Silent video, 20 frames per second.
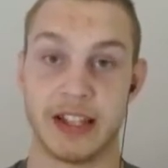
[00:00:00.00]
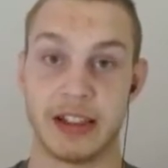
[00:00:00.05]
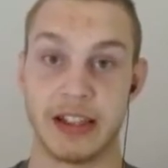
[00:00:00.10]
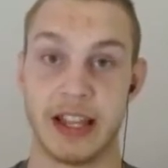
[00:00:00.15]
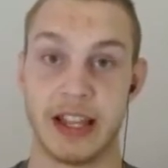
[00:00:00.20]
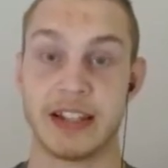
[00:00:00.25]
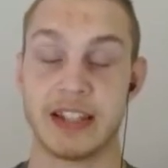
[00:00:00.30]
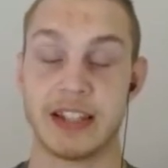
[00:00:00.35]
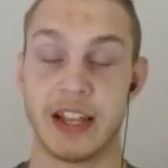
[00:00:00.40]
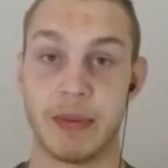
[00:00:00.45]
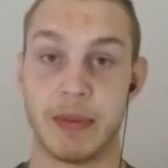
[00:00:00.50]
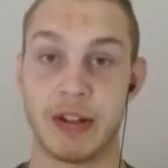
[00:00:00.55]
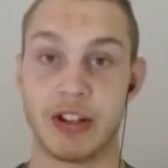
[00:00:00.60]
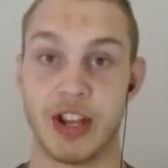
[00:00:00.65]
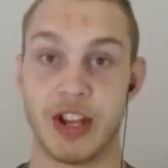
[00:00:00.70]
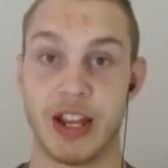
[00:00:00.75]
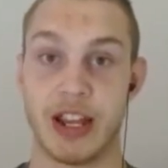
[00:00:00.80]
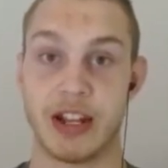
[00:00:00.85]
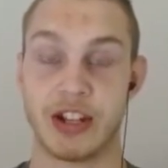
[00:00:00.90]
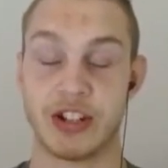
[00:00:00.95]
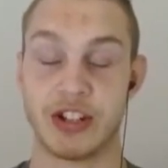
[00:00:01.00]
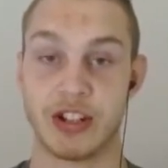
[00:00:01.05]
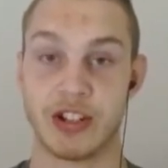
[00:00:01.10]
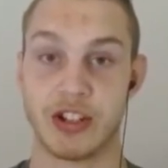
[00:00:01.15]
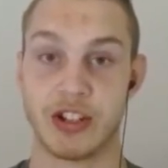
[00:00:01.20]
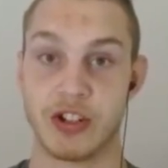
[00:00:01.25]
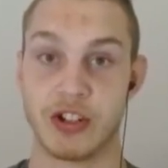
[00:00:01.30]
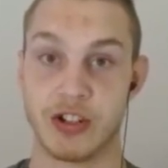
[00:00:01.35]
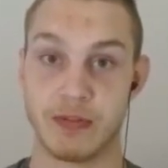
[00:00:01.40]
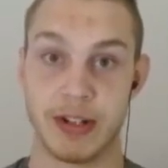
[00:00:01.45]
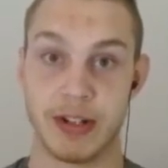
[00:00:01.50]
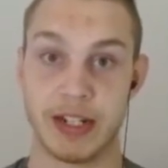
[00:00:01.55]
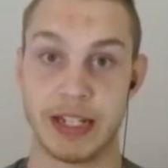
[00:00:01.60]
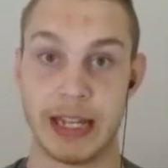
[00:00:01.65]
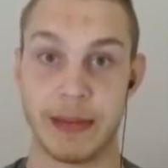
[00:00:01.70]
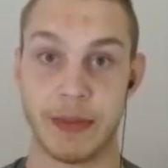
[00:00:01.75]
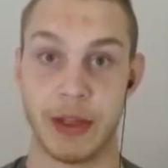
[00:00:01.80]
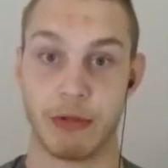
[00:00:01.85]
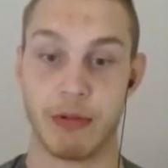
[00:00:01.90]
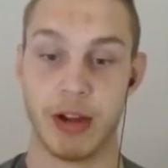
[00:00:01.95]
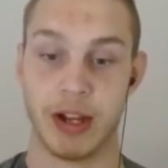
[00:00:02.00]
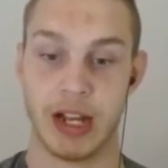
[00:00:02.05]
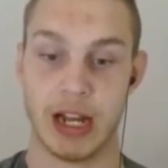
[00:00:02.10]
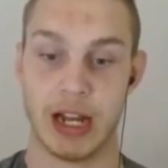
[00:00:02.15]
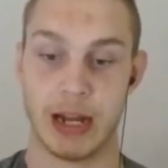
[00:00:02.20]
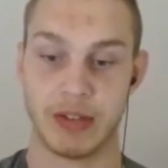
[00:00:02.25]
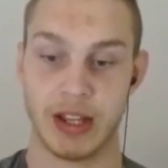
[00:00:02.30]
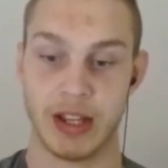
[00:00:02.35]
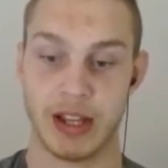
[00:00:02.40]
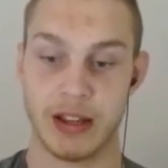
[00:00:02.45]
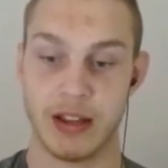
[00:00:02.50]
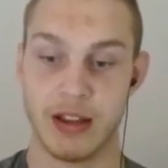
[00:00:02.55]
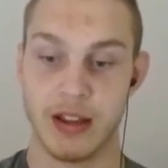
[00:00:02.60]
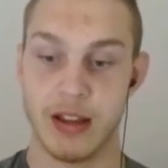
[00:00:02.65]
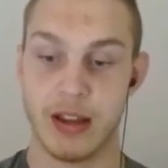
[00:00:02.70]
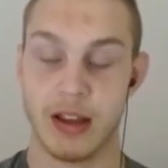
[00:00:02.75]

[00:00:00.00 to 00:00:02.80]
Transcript: the links have been changed. So I just wanted to give that quick update.